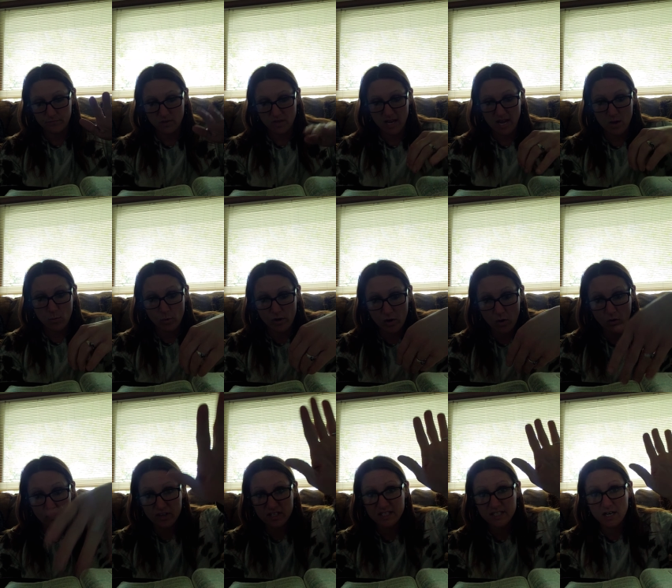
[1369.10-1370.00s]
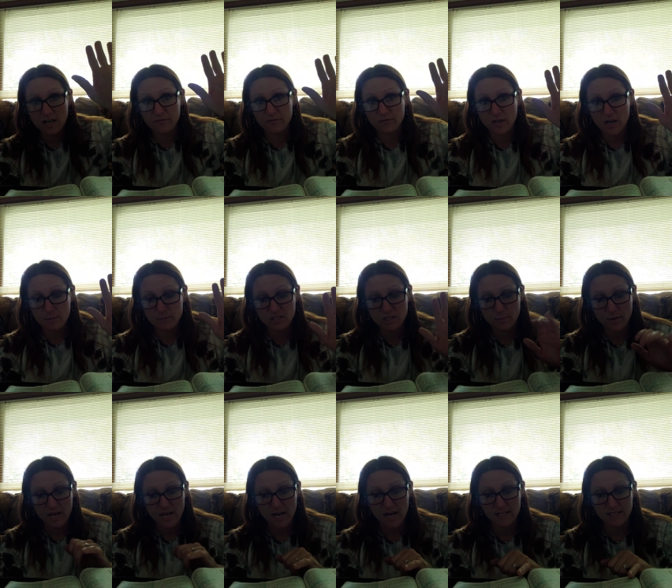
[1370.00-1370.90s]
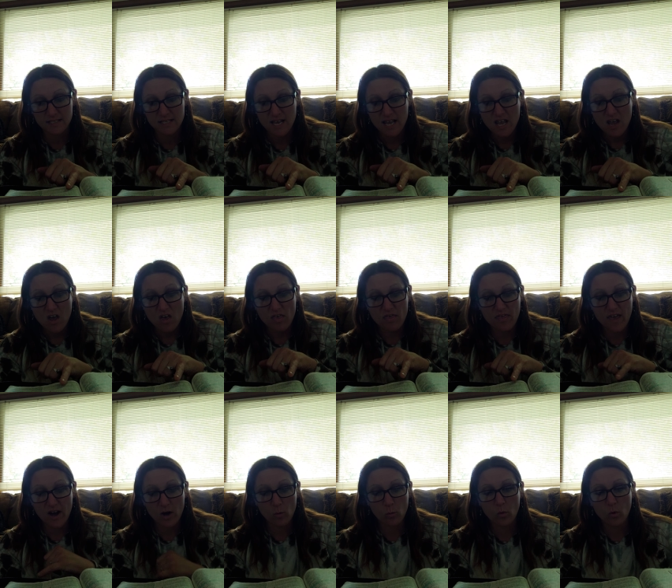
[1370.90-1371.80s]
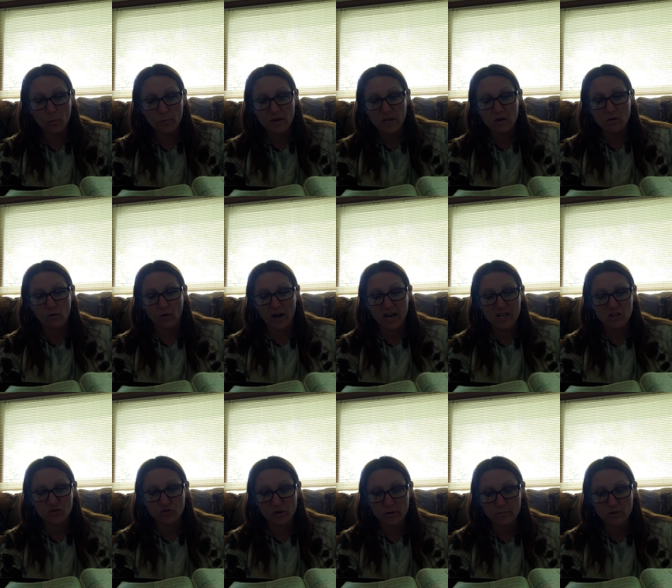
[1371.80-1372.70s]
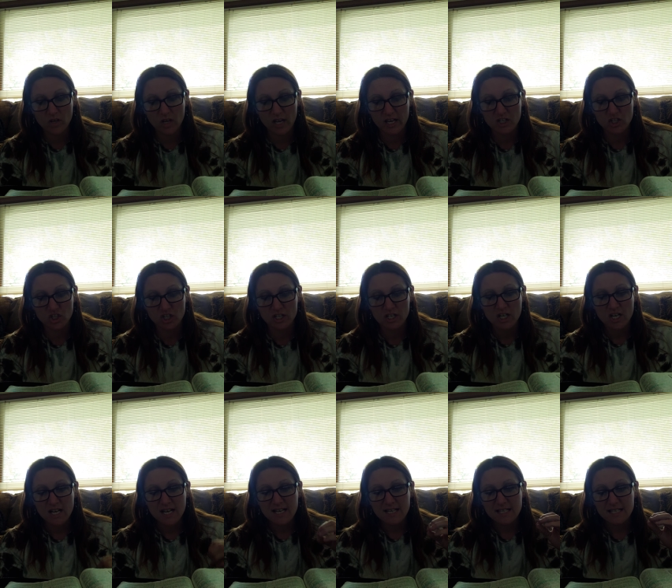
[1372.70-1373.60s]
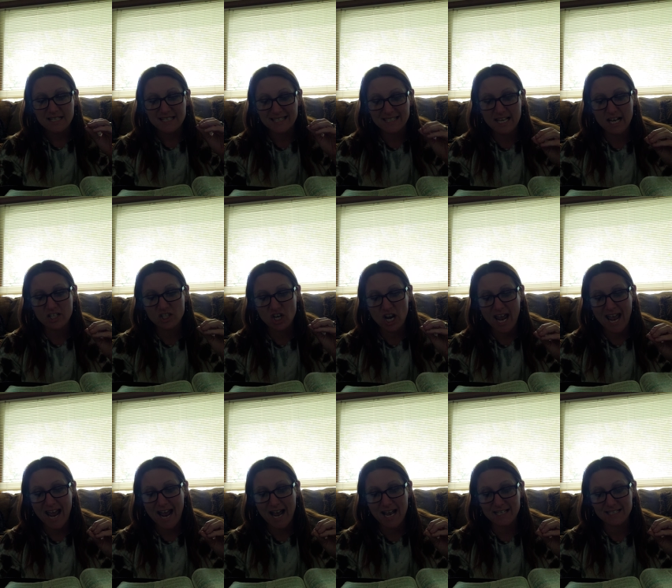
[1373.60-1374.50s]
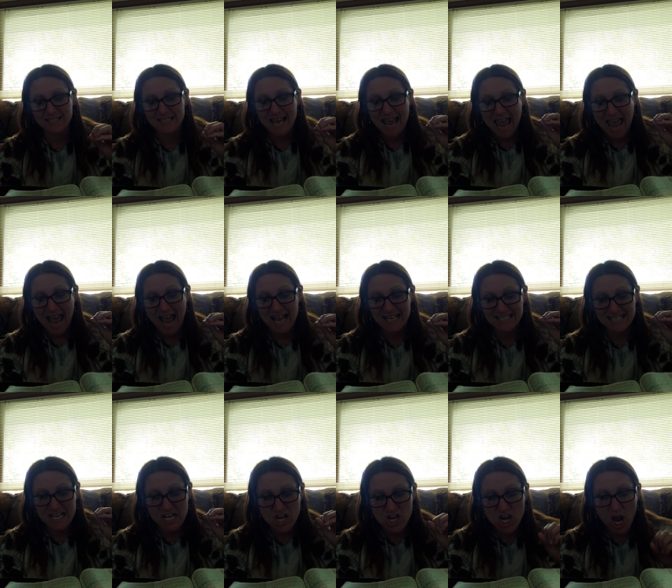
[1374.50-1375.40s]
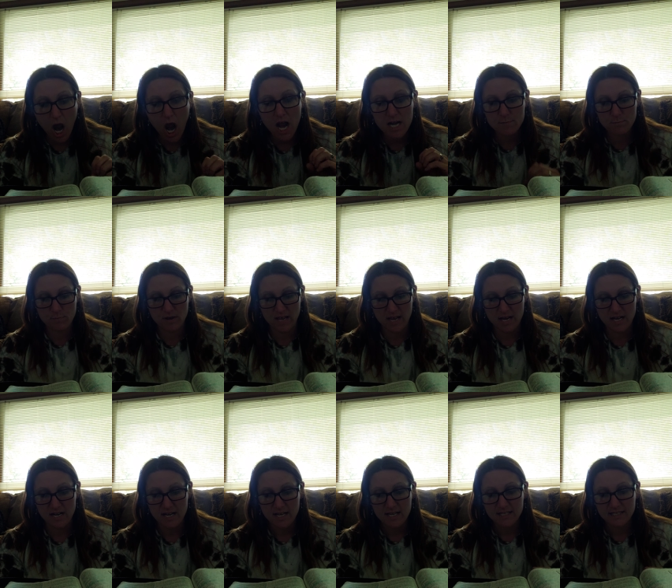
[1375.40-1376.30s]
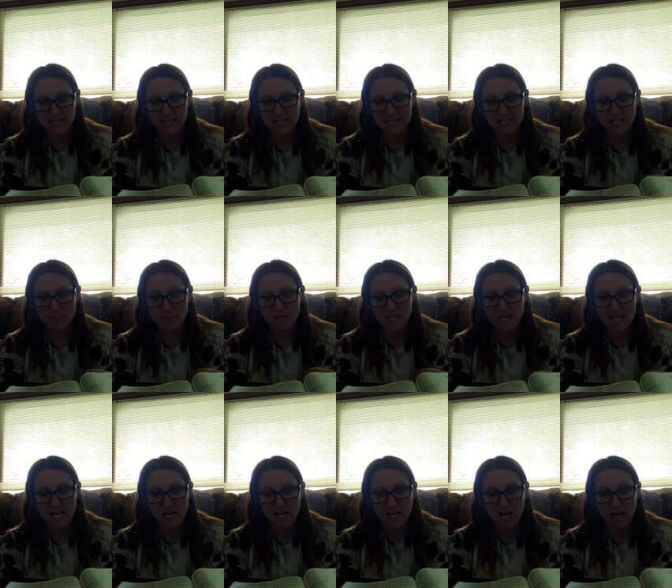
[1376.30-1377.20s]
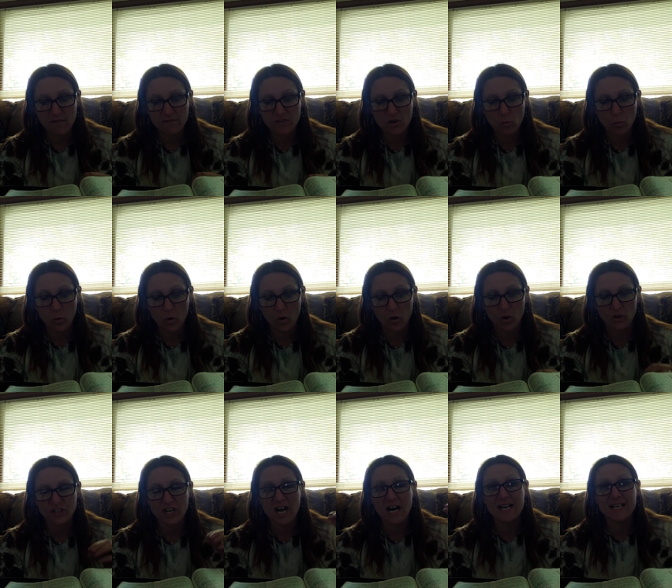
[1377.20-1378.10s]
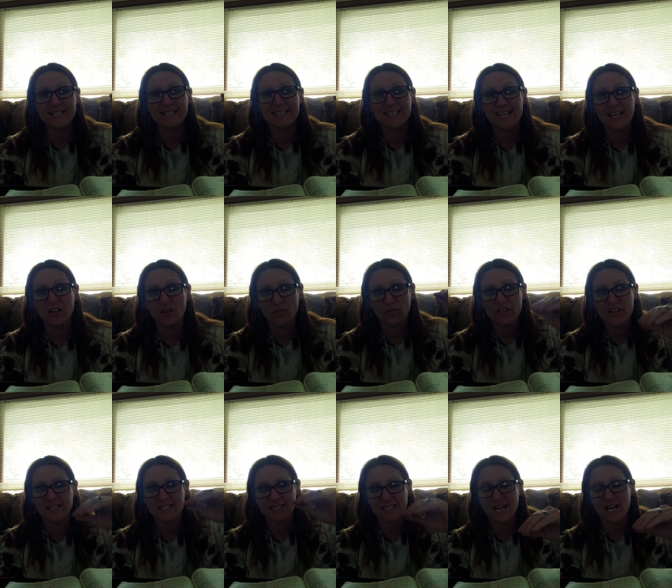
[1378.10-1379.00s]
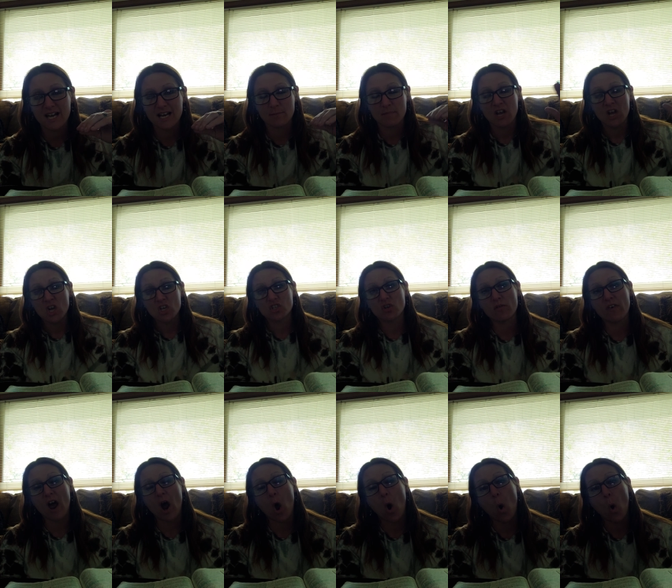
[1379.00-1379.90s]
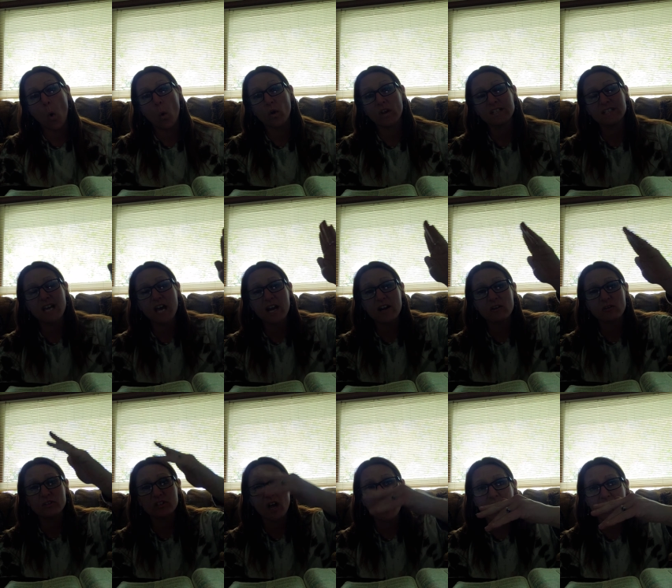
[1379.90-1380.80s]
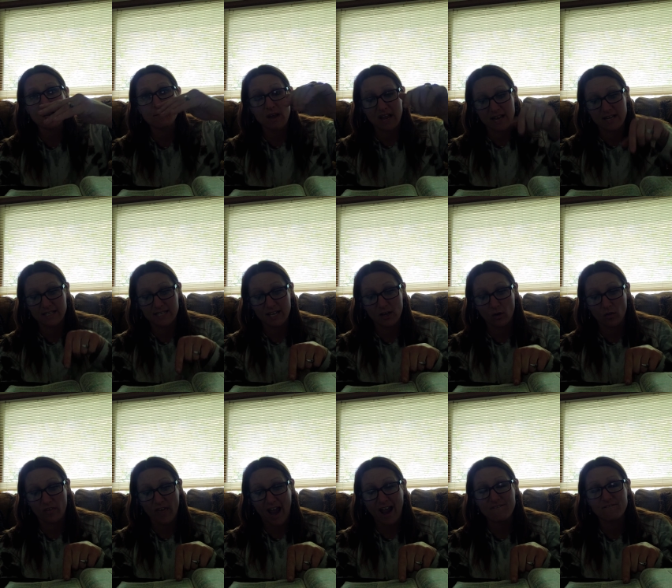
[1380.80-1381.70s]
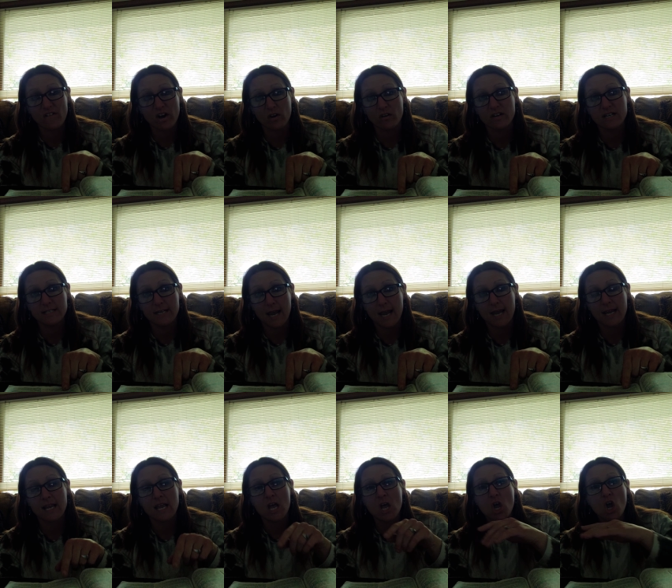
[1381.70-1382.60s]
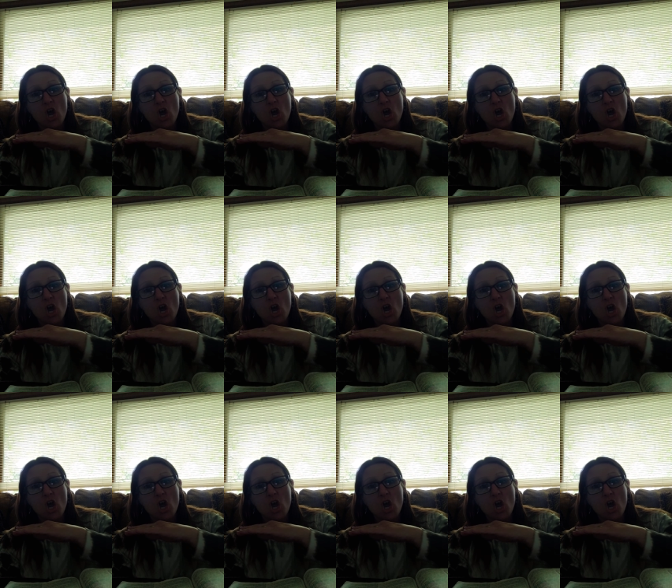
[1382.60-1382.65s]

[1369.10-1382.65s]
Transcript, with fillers: okay, when all this stuff comes to pass, there will be great tribulation, such as has not been since the beginning of the world until this time. So, that whole entire time until that very day,